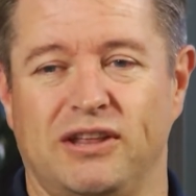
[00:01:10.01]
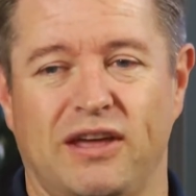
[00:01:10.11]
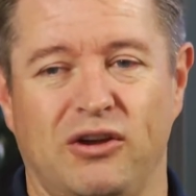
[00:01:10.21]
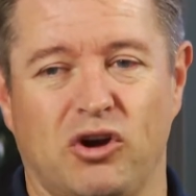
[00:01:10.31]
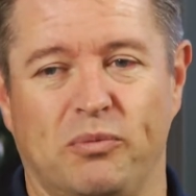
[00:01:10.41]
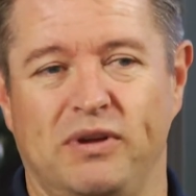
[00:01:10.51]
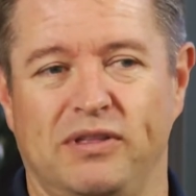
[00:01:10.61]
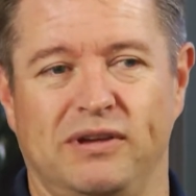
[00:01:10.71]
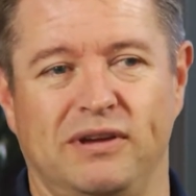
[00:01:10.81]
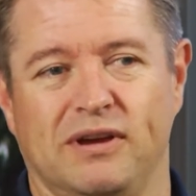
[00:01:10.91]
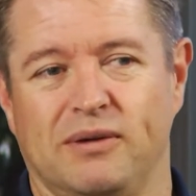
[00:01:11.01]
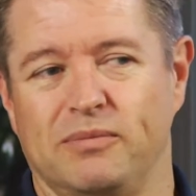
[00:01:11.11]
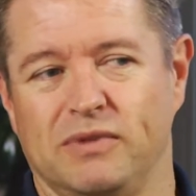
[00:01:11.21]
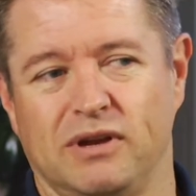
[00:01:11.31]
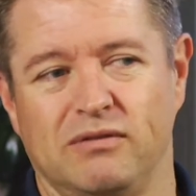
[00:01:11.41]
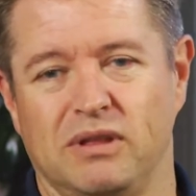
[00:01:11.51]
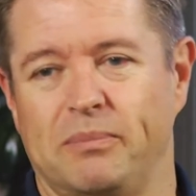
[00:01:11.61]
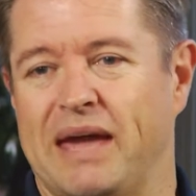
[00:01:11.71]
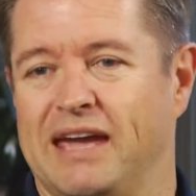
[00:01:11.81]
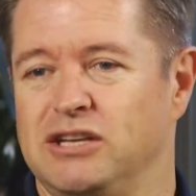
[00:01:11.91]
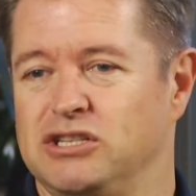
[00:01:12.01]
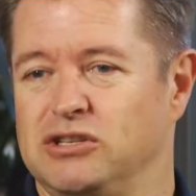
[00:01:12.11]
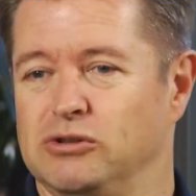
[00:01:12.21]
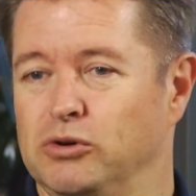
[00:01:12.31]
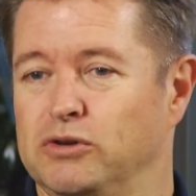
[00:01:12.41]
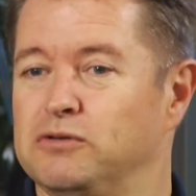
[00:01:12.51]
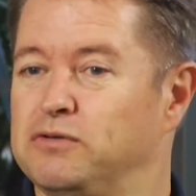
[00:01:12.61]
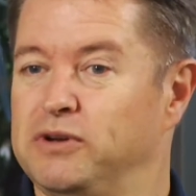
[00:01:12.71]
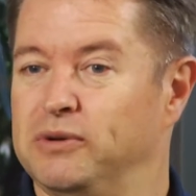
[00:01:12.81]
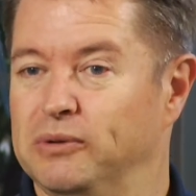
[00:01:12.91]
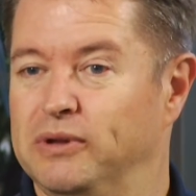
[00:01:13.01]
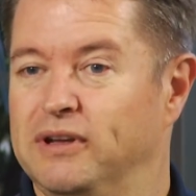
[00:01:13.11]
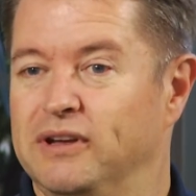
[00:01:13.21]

and they copy the even the packaging look and feel